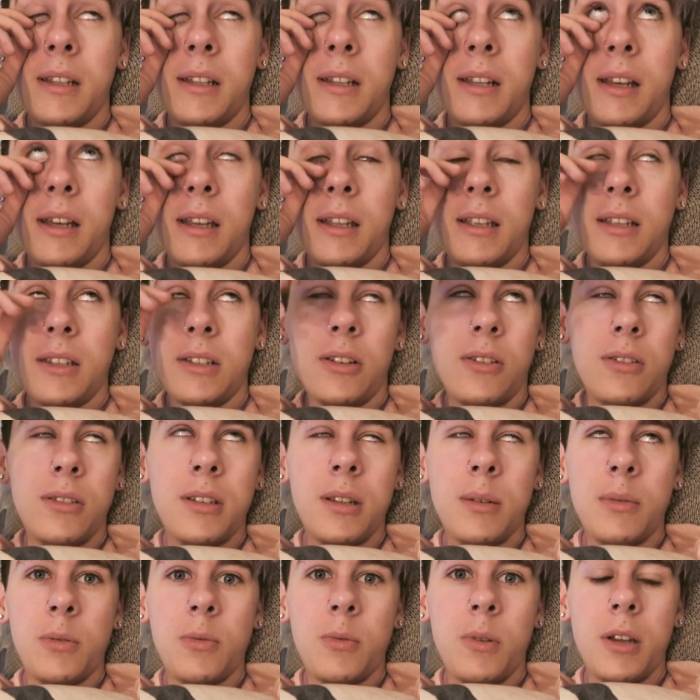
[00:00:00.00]
Like this
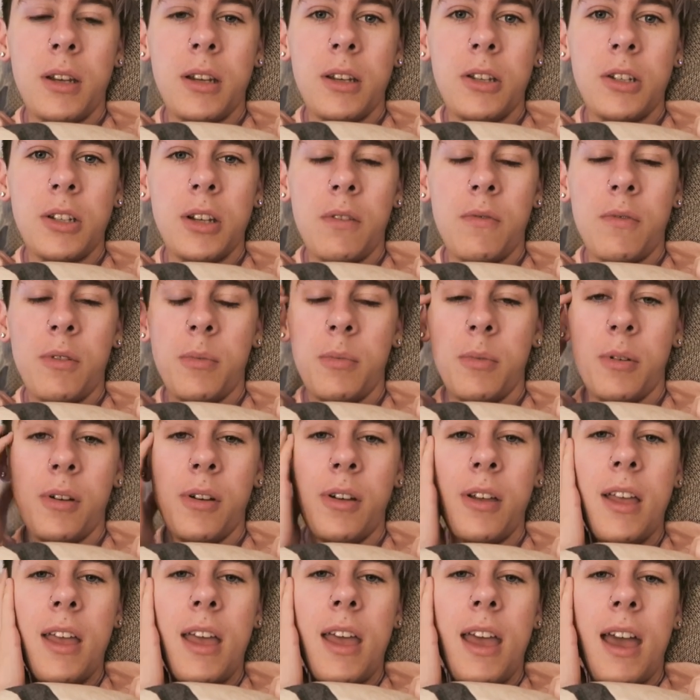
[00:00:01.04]
concept's weird in general, but
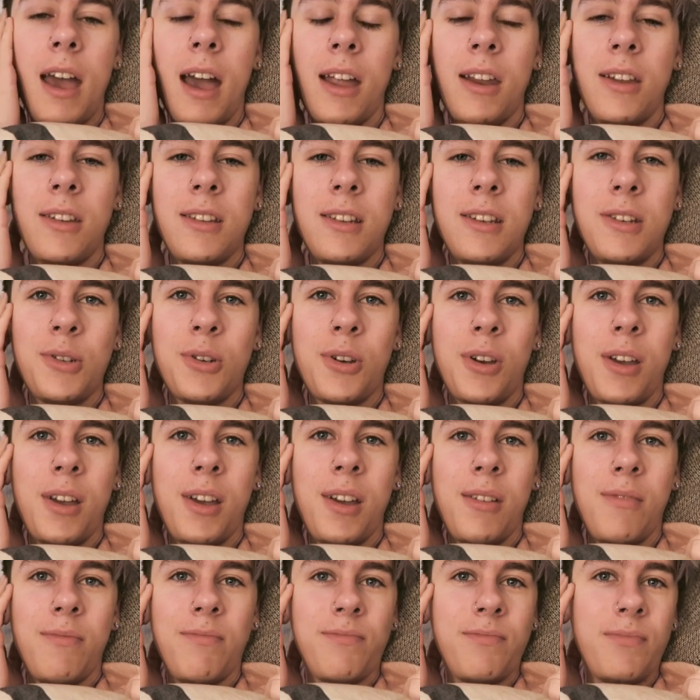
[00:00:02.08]
I just enjoy
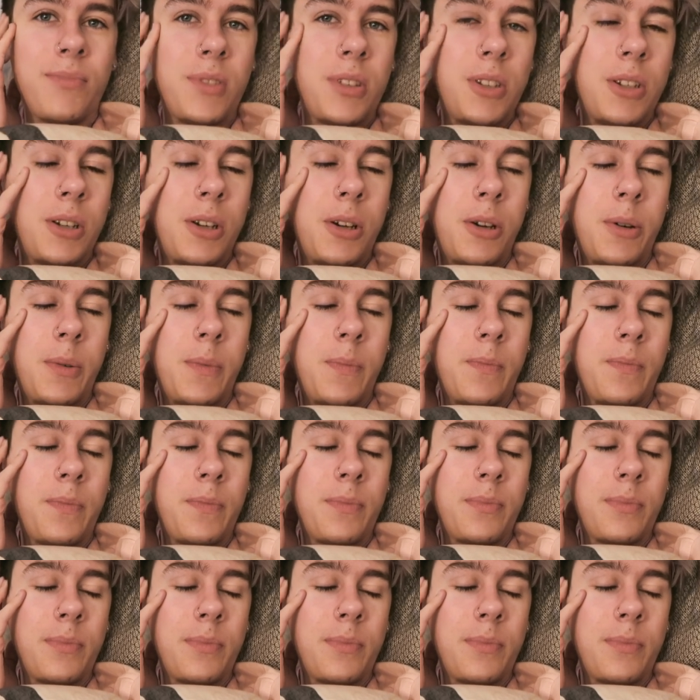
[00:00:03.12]
it. So